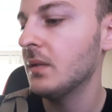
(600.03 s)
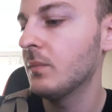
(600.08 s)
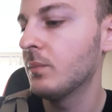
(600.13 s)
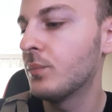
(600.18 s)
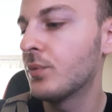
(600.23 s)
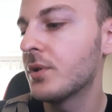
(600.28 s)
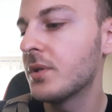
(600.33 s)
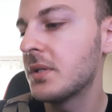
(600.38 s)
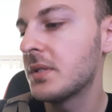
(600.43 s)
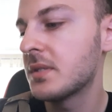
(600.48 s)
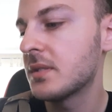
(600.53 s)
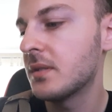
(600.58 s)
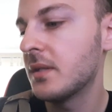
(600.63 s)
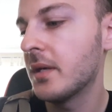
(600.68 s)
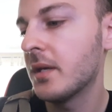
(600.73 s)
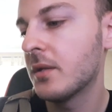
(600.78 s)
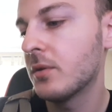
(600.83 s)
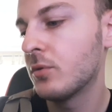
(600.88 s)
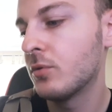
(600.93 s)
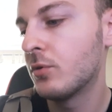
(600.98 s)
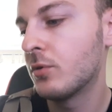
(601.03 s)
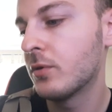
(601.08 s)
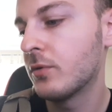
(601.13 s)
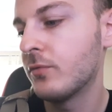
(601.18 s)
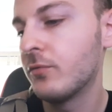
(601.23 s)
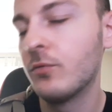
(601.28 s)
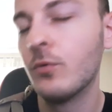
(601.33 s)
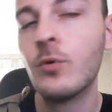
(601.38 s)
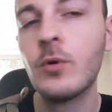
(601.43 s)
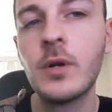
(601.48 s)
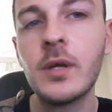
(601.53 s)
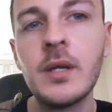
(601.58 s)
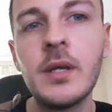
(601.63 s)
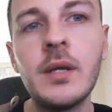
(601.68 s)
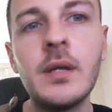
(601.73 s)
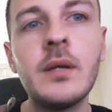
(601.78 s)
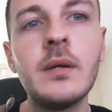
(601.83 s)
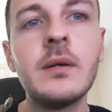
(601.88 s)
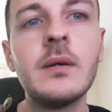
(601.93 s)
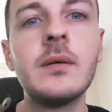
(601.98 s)
pretty standard for
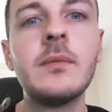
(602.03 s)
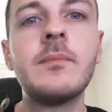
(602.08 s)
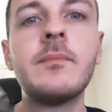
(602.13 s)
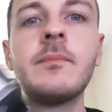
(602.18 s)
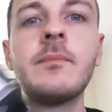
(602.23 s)
a